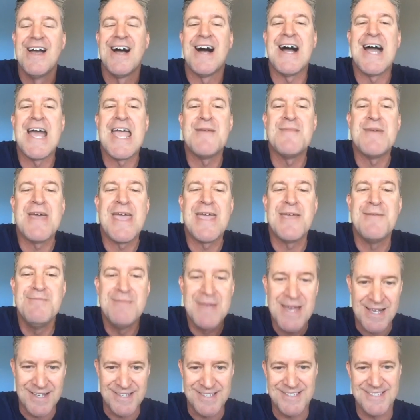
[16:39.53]
I am a
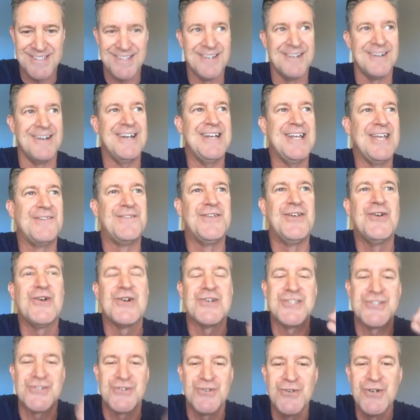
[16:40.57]
mess, all right? If you are
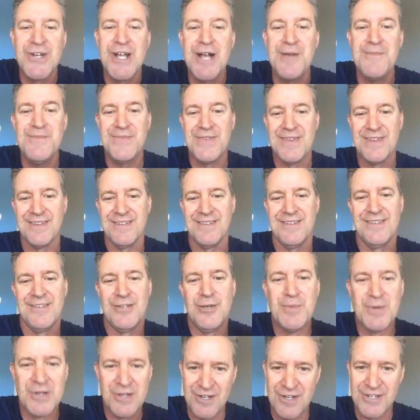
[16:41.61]
screwed up,
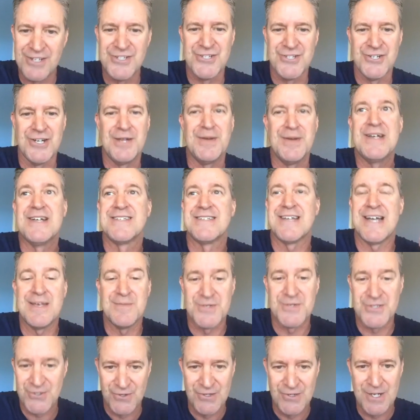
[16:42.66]
you belong at Journey, because I
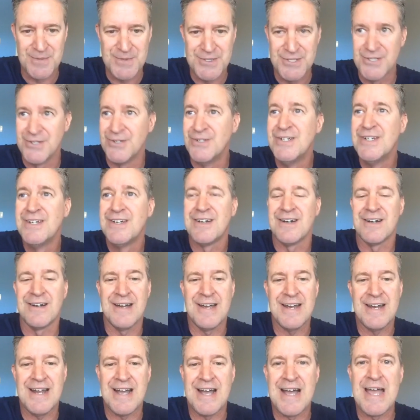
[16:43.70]
am screwed up too, all
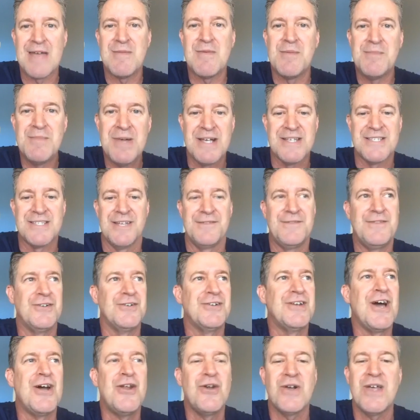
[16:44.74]
right? I am a mess. If
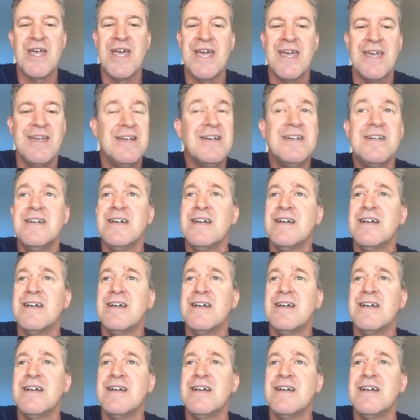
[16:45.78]
you're not okay,